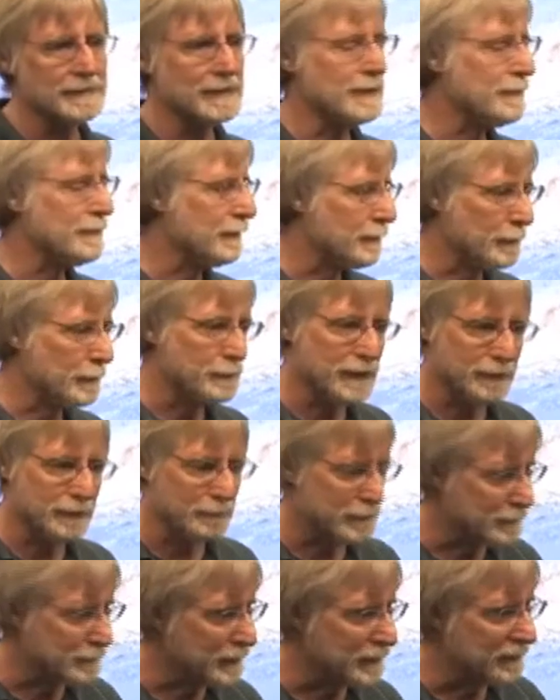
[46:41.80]
I'm a
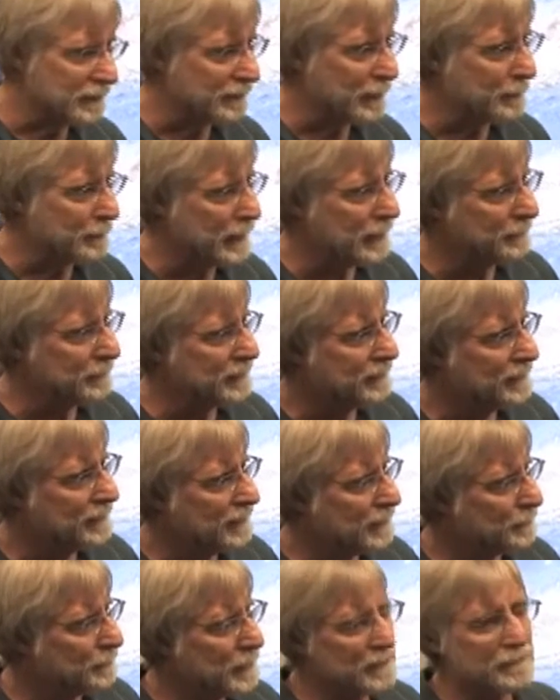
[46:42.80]
big proponent of Obama,
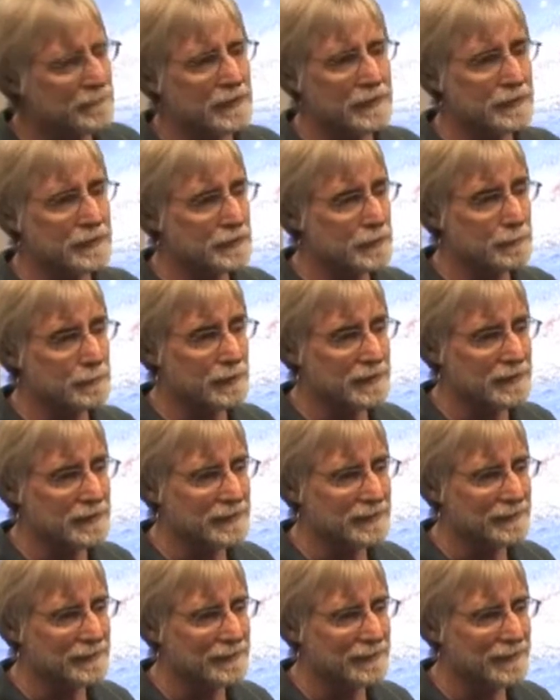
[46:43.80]
but I'm very disappointed